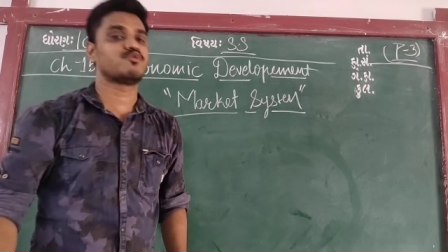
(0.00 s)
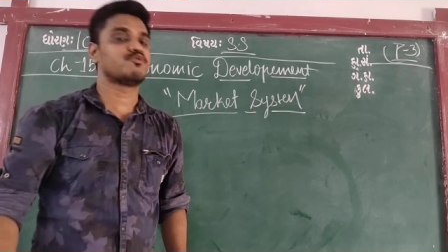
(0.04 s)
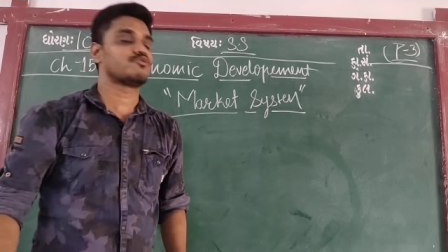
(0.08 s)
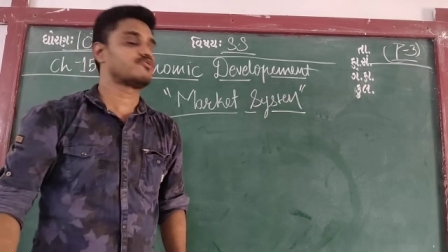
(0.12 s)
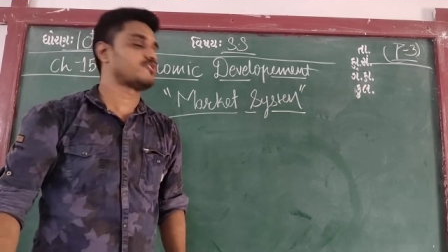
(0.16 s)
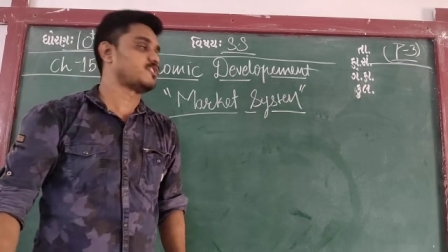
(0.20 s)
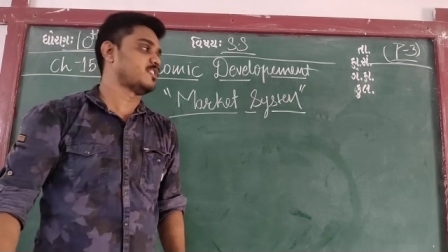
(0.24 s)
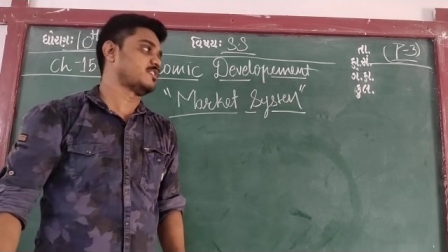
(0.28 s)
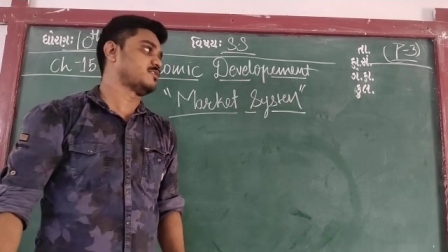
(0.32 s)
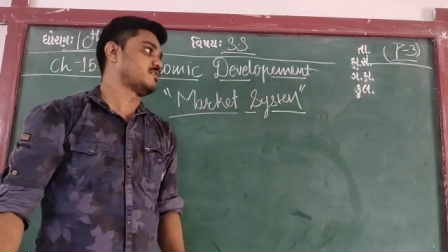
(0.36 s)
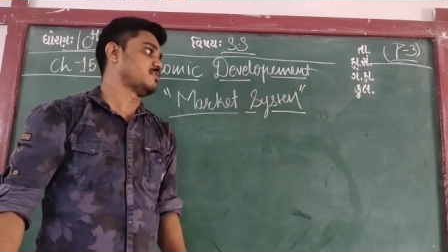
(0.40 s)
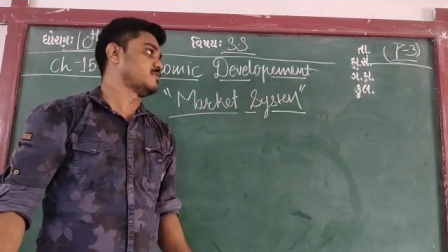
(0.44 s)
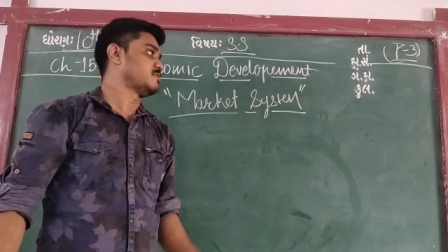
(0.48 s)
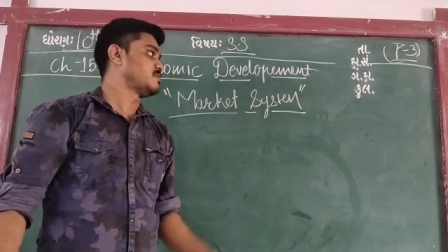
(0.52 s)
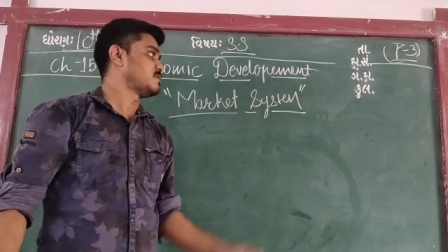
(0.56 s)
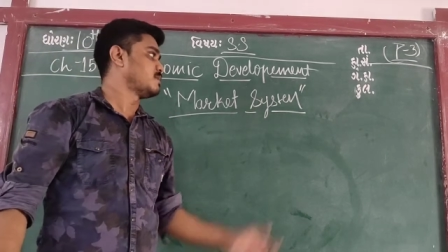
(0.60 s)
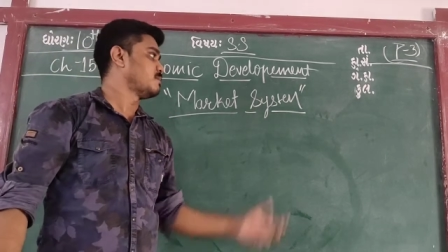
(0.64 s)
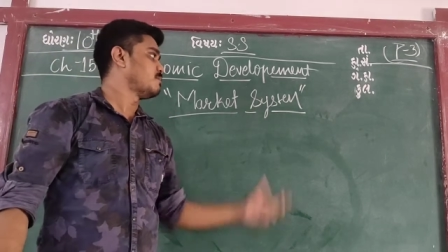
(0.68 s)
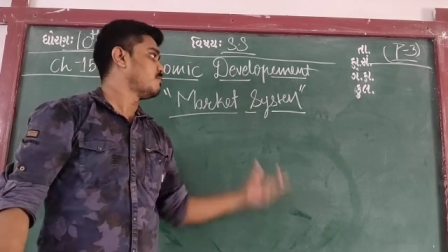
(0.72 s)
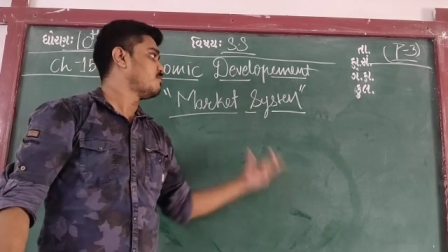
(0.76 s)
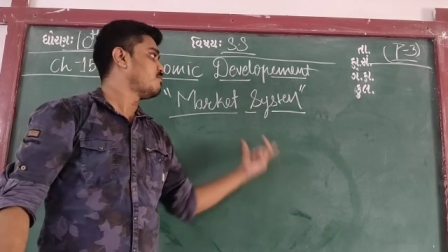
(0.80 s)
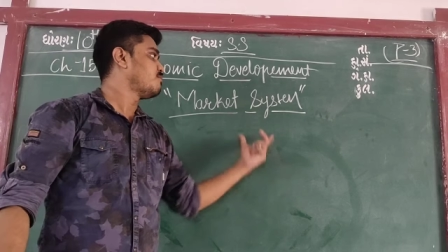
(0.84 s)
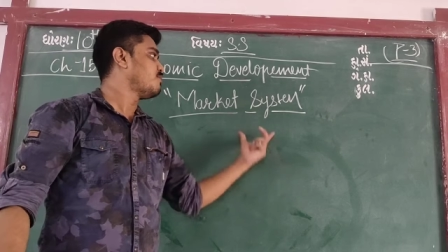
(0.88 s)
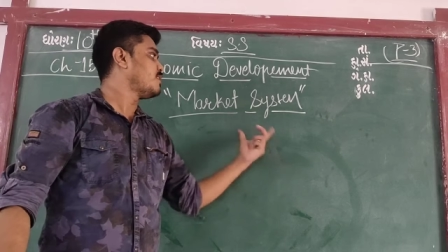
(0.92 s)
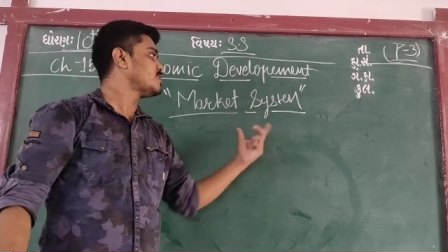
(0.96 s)
social system.
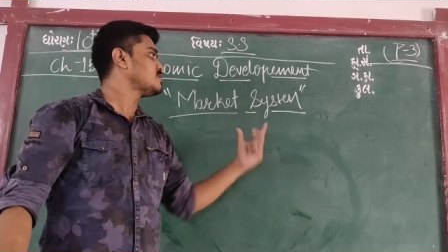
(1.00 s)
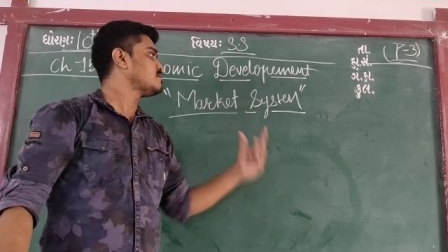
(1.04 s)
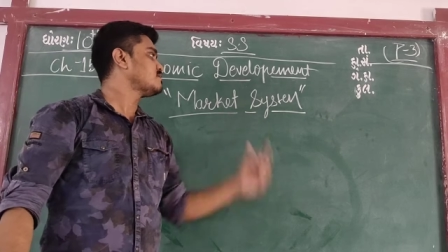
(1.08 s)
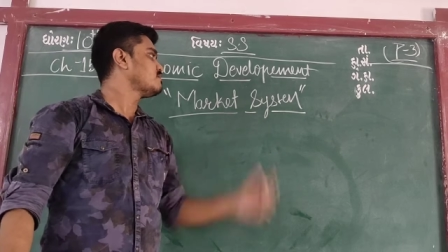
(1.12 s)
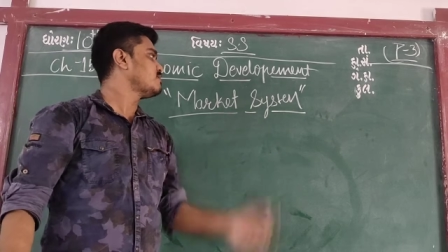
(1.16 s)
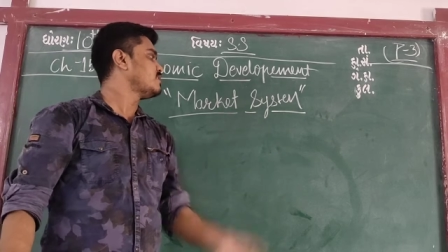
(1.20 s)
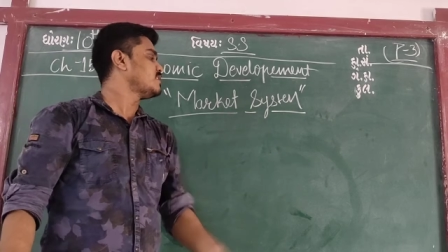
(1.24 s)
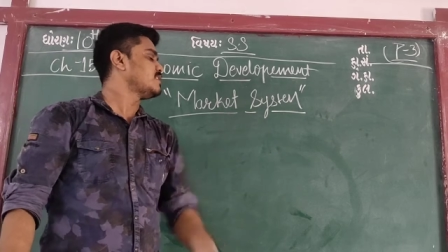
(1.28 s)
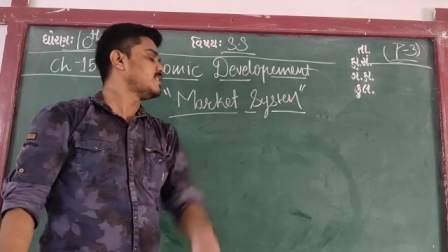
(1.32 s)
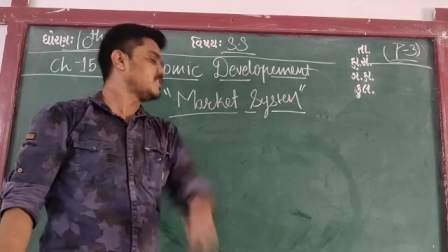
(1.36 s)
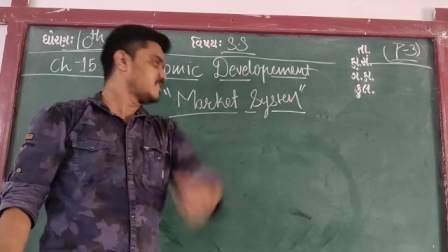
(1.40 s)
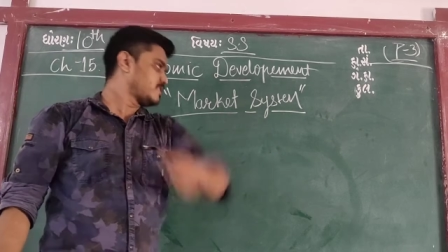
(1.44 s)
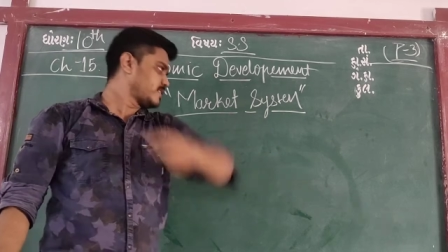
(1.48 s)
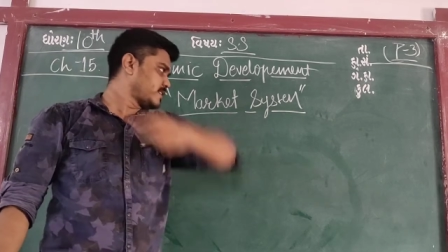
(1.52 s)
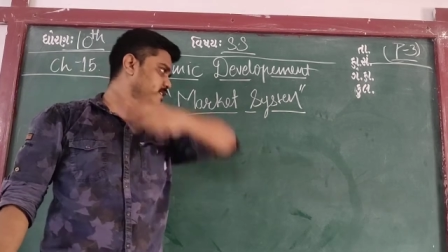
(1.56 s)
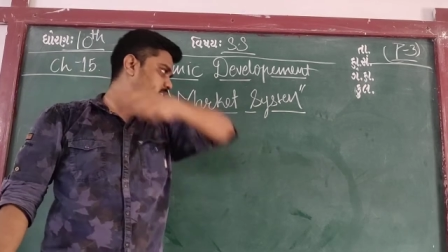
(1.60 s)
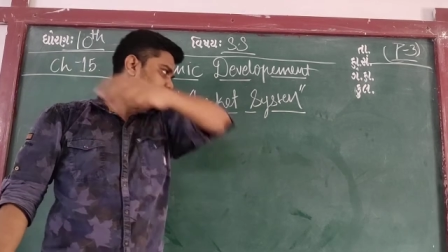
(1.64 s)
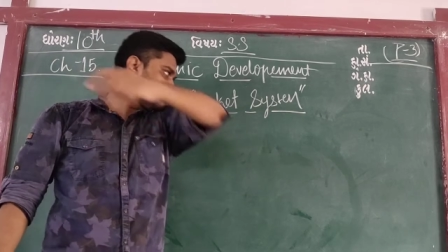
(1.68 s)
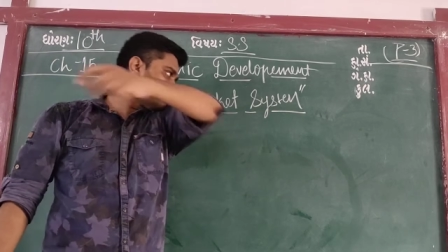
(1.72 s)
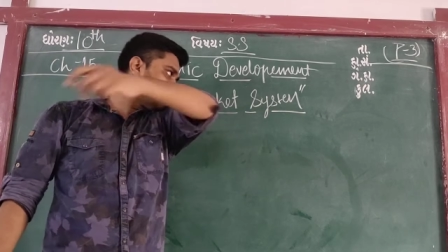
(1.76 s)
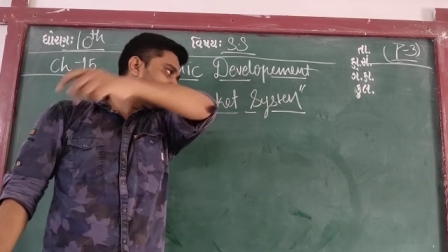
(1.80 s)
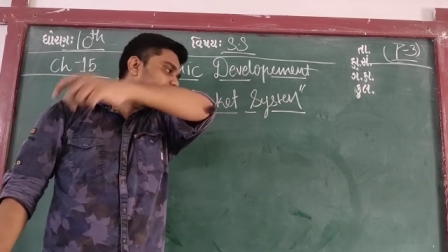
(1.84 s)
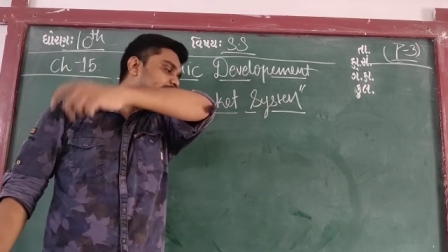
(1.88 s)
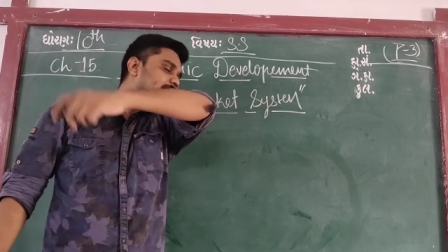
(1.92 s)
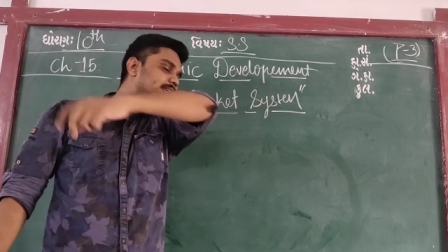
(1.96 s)
First, we will
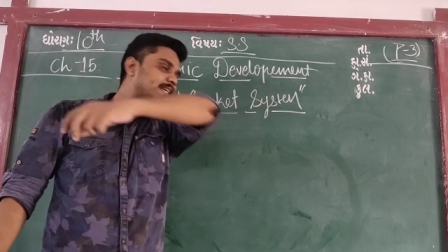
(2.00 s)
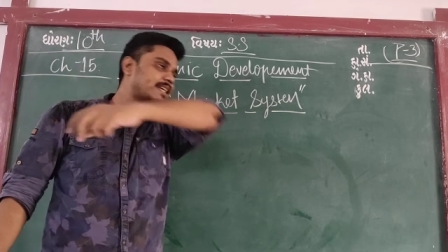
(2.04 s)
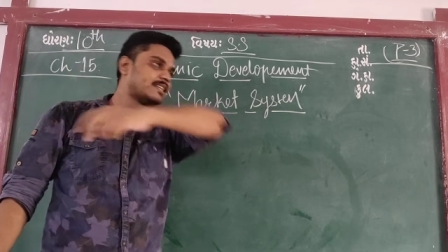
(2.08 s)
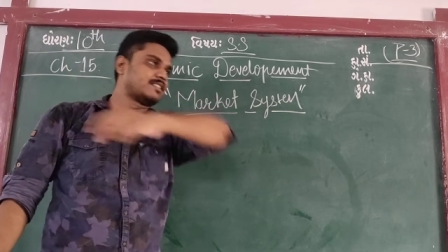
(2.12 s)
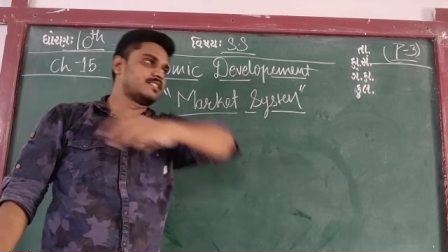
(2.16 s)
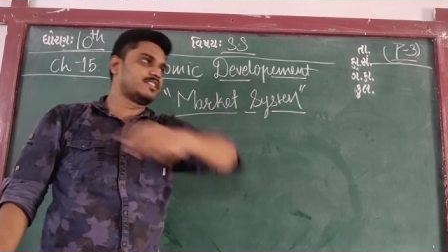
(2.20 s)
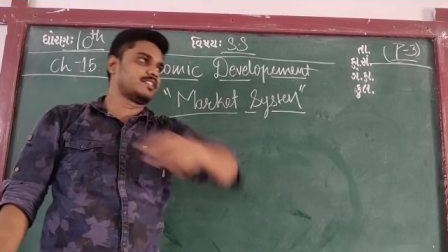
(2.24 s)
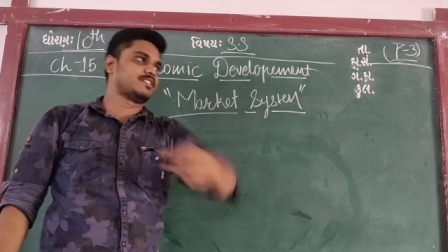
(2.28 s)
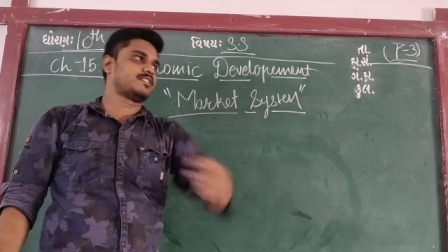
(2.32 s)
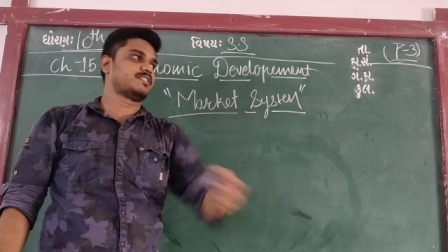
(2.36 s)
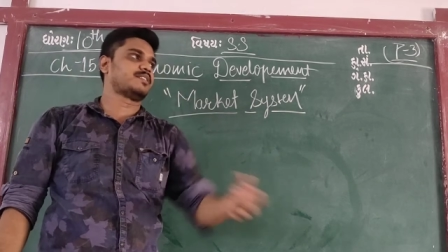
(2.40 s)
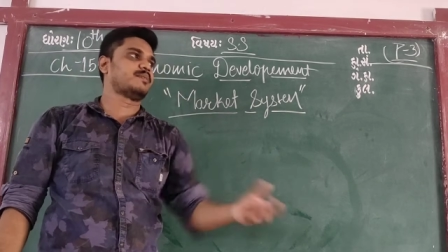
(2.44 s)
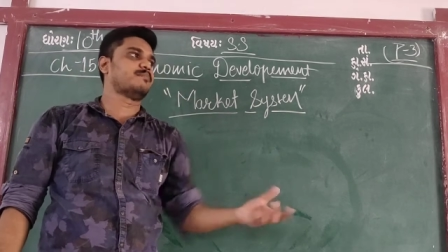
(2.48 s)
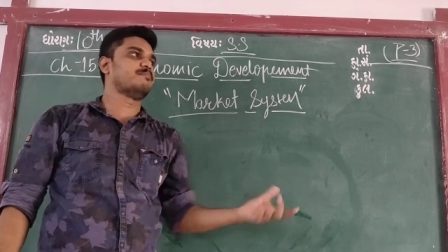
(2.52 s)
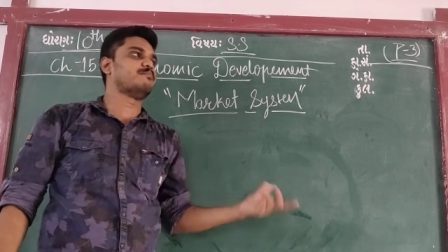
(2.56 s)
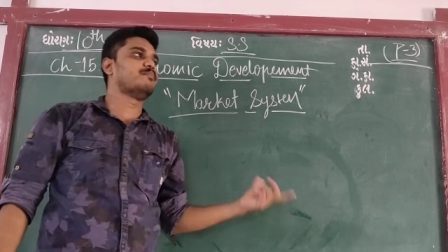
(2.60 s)
discuss market system.